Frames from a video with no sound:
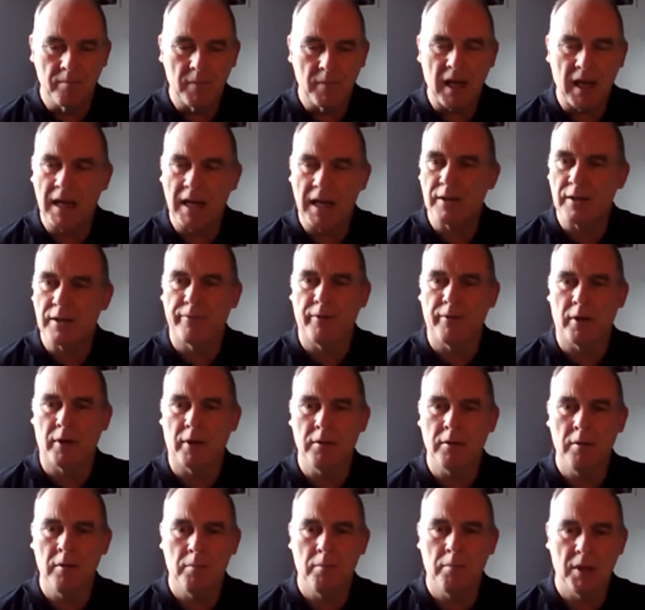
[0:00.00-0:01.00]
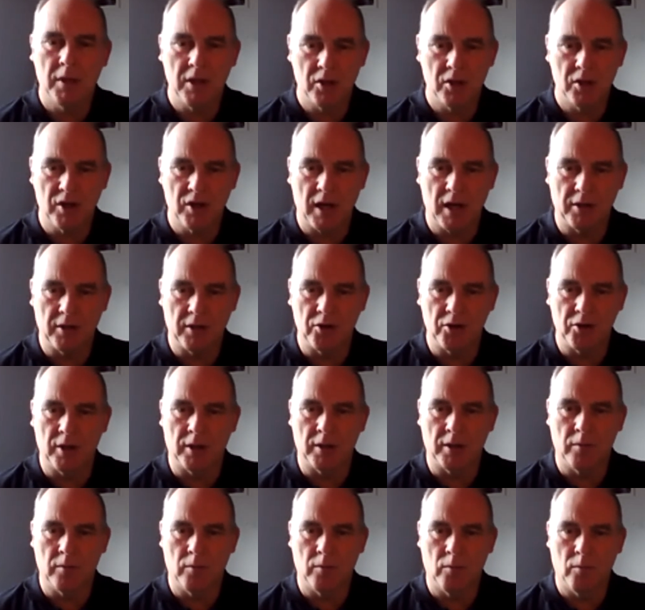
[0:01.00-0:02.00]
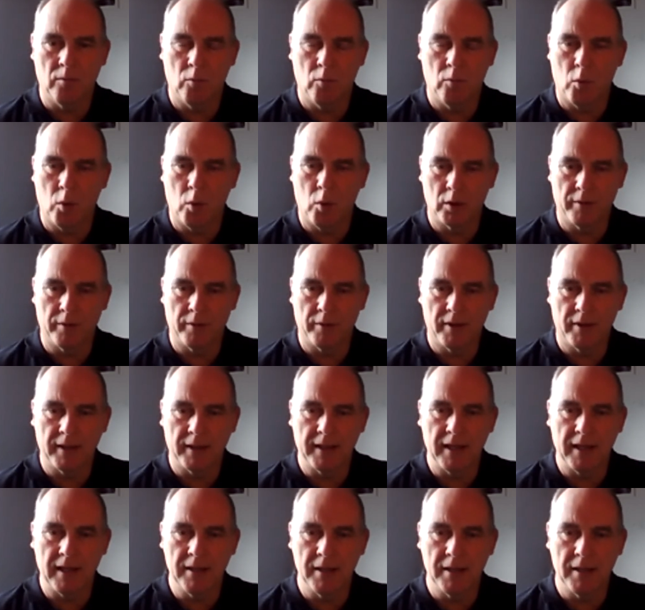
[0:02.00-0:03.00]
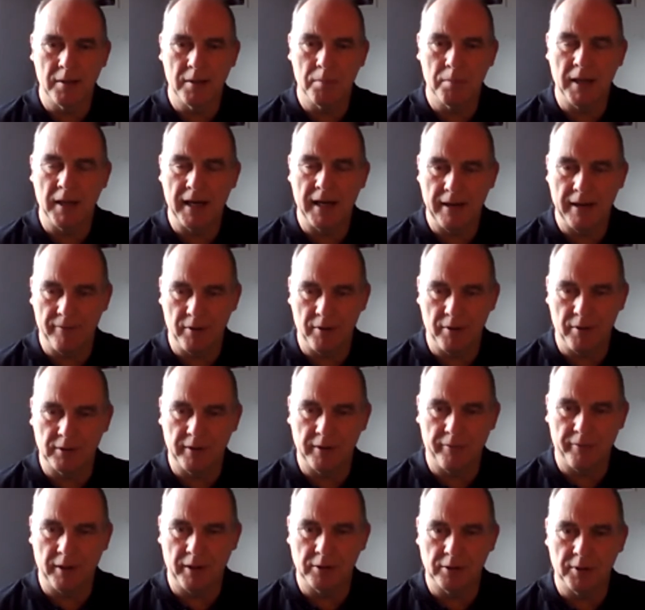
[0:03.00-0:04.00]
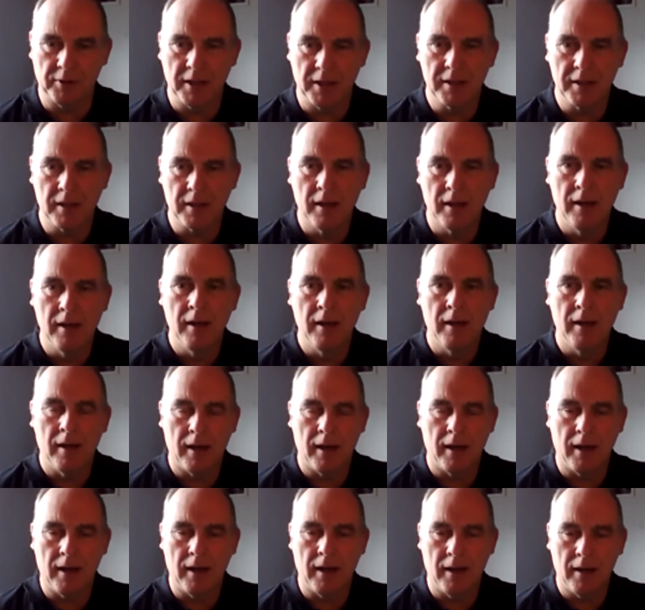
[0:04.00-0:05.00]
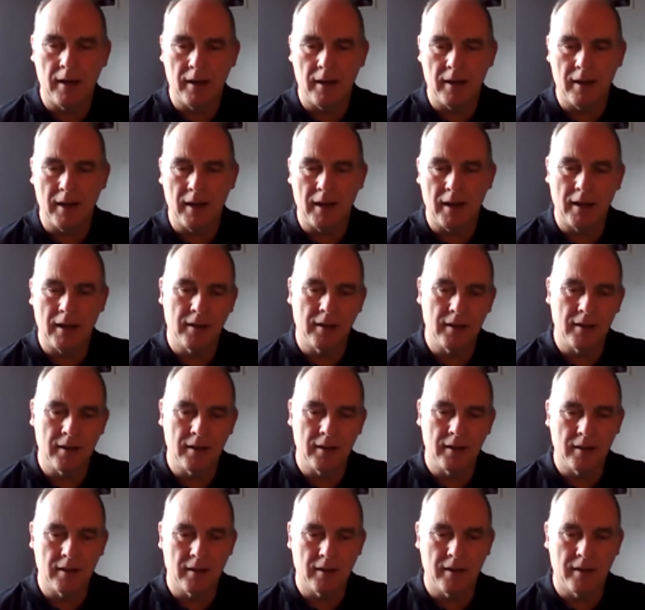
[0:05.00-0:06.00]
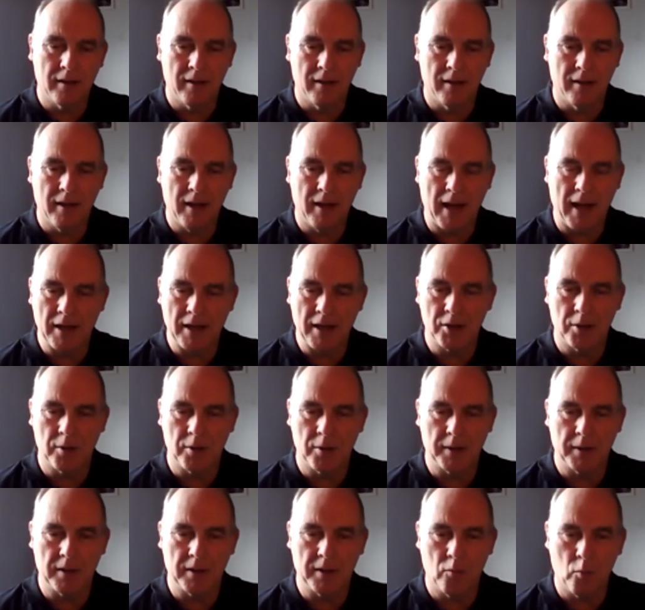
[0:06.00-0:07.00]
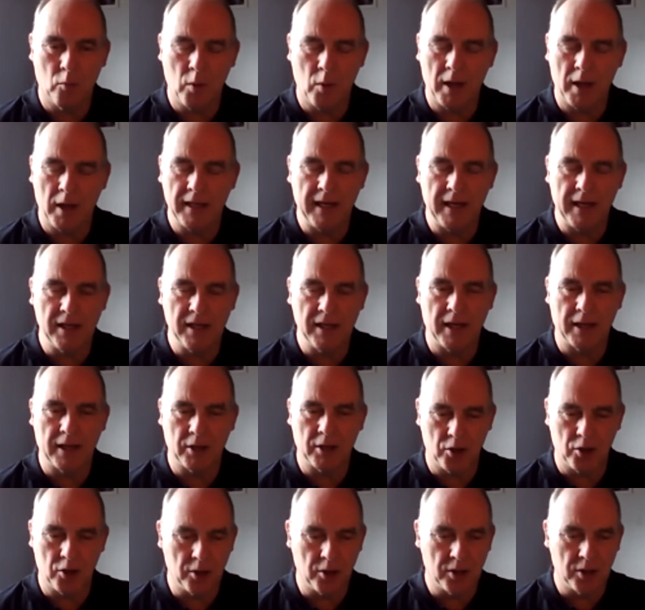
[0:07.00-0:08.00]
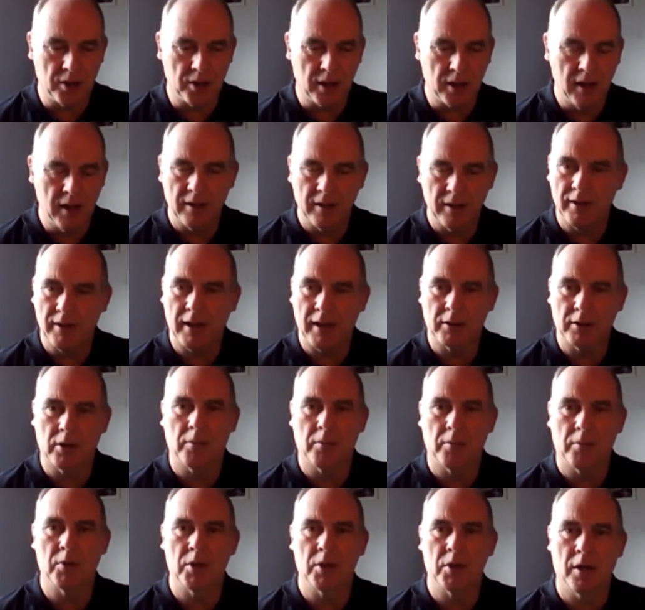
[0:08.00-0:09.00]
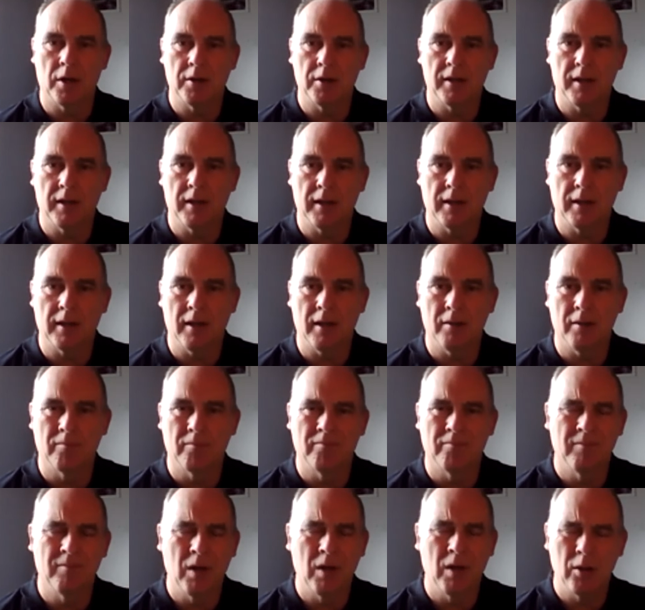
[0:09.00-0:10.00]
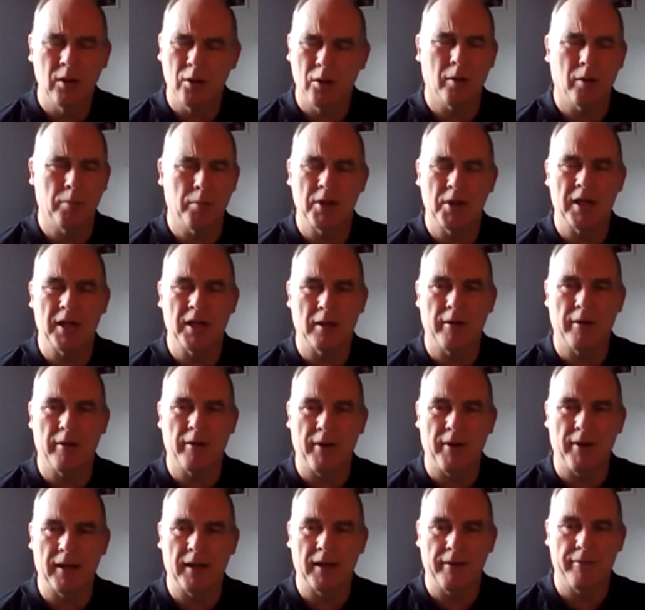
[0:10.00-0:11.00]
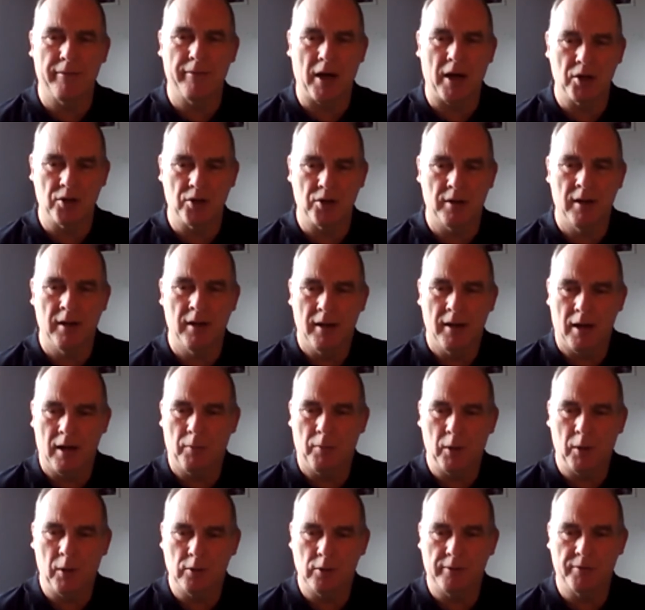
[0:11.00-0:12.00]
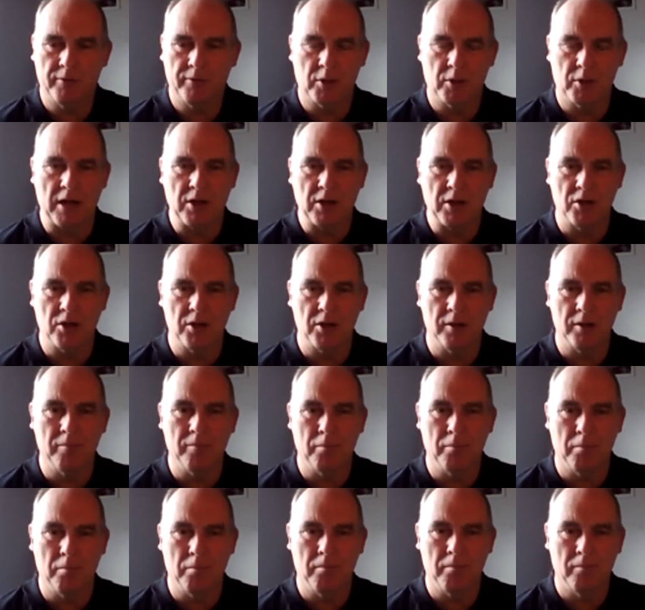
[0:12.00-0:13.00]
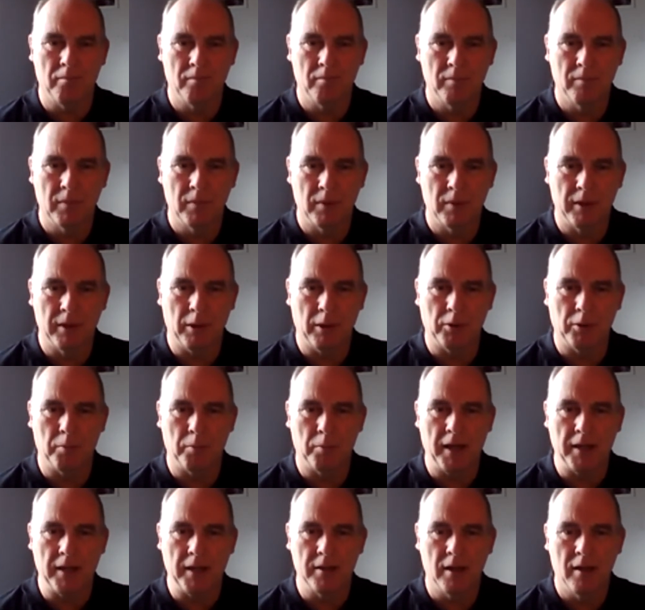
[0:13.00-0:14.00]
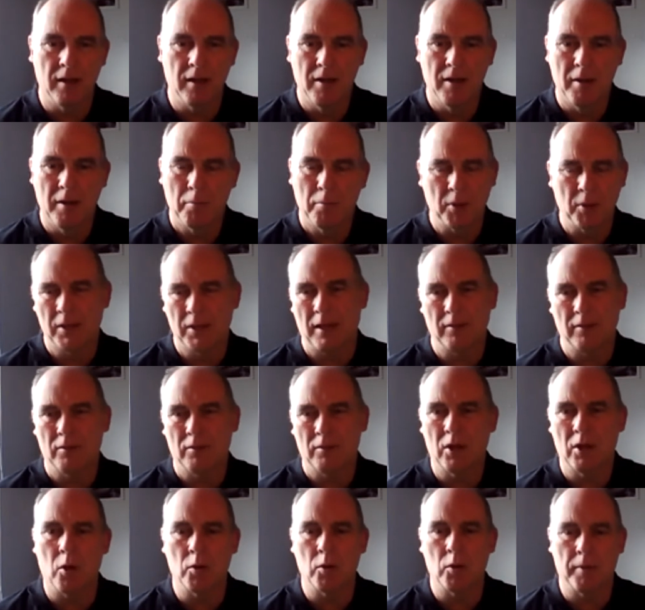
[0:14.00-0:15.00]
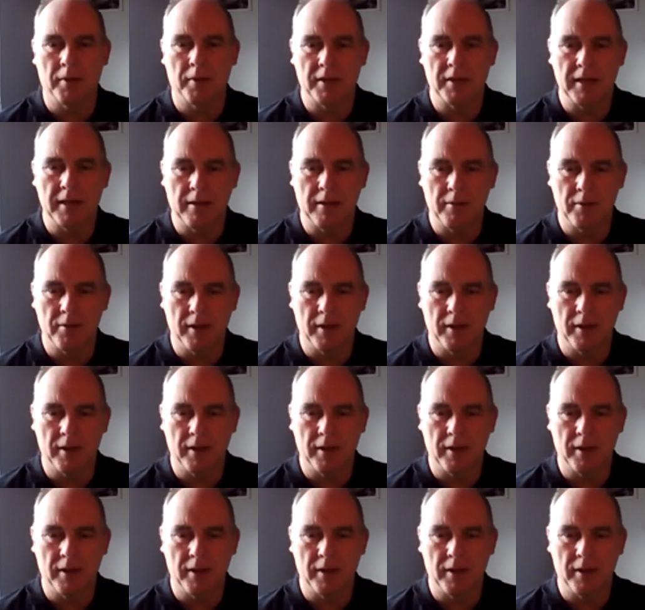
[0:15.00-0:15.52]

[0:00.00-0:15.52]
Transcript: It's fun, but it's challenging. One of our kids has behavioural difficulties and has to, when he's anxious, that comes out in a not particularly friendly fashion. And we all have scratches and the odd bite, but that goes with the territory.